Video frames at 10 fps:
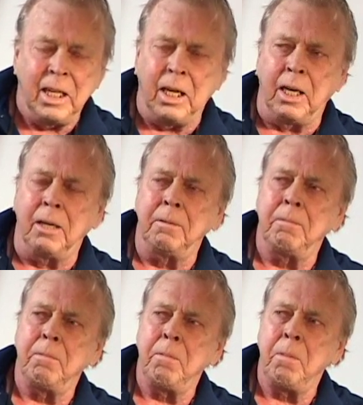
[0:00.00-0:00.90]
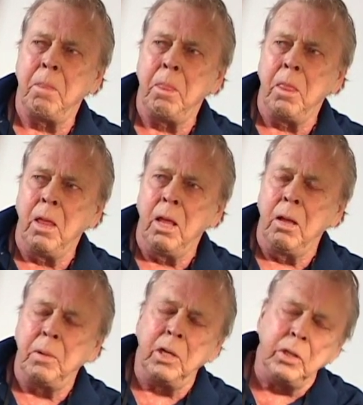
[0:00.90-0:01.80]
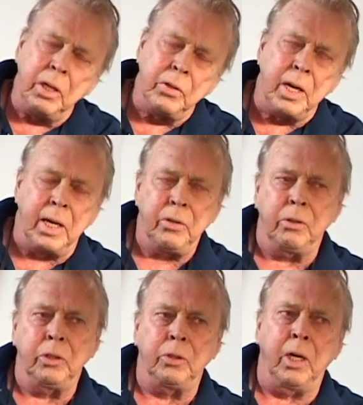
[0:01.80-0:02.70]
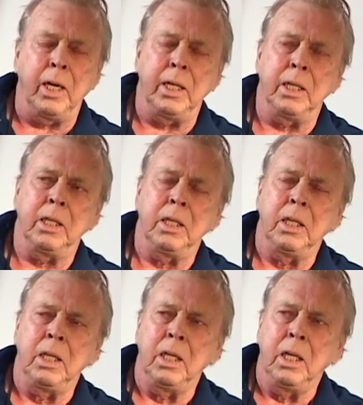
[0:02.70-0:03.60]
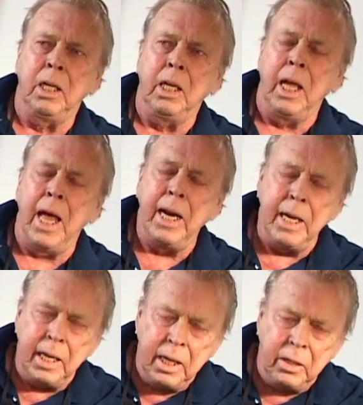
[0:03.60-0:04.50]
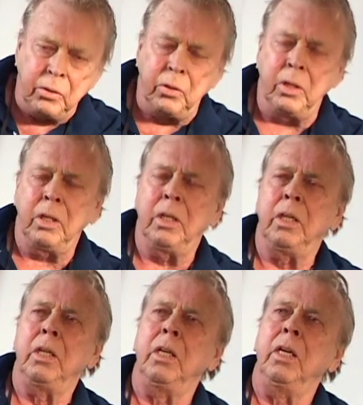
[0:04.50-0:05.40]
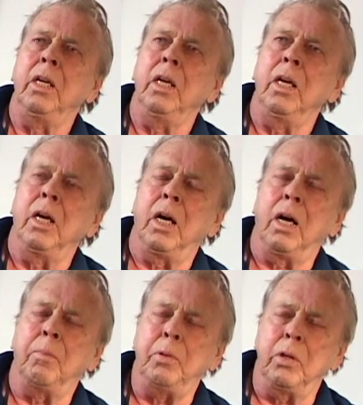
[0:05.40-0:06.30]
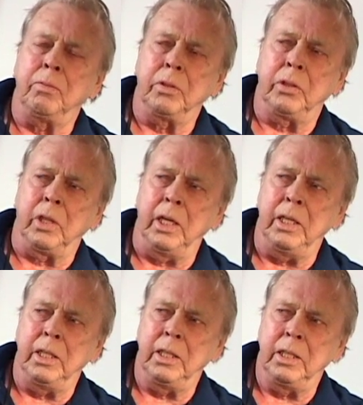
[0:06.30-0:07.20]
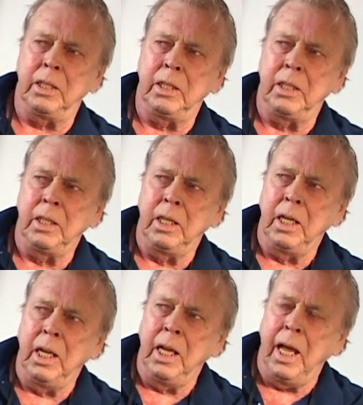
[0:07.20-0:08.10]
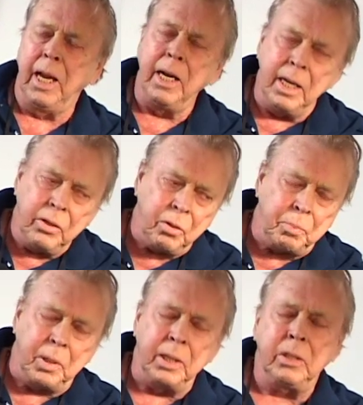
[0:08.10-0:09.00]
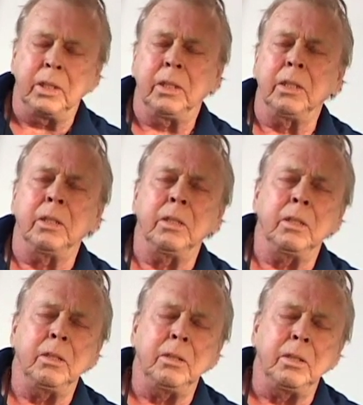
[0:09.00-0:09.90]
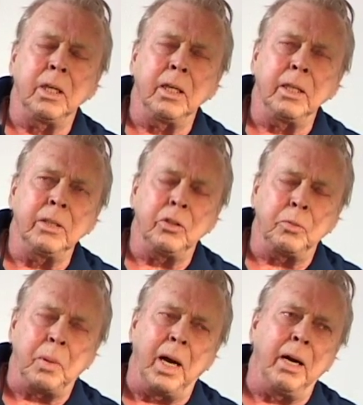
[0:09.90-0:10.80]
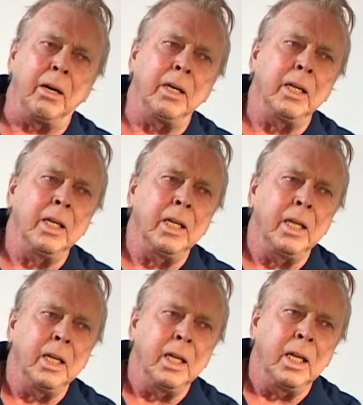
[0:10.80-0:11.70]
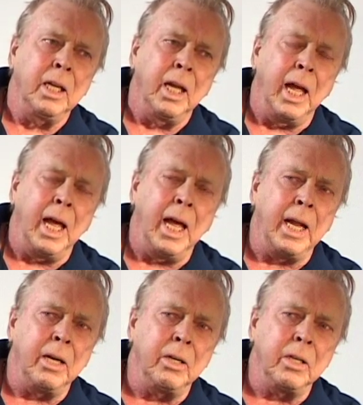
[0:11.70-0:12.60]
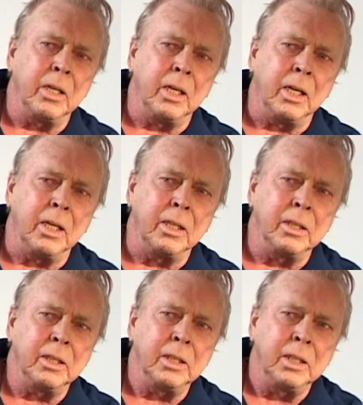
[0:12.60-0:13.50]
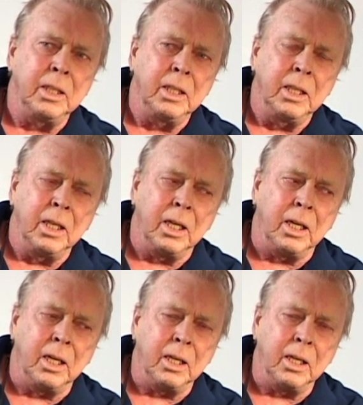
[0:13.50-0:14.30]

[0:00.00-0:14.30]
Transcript: Uh, because it is a national shrine. And it is a beautiful sight. And it is a place that can uh, inspire and uh, uh